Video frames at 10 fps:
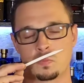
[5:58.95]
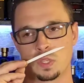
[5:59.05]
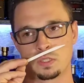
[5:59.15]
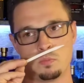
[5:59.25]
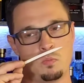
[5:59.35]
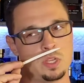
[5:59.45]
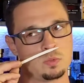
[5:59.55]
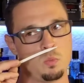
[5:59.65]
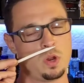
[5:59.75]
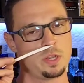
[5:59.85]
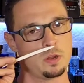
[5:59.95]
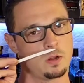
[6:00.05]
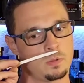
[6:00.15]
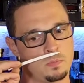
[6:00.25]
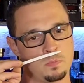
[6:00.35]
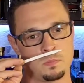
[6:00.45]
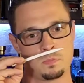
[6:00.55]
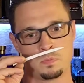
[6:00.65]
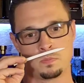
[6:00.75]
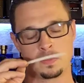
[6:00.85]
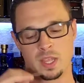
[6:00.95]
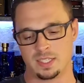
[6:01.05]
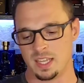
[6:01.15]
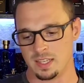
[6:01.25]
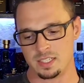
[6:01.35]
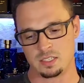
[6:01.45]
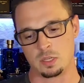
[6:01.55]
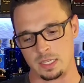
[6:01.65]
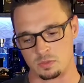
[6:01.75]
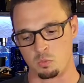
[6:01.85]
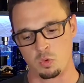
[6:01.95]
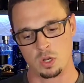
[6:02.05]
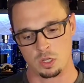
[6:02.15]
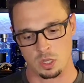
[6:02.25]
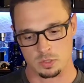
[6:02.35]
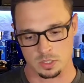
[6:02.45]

it's it's woodier. I'd say this is is real close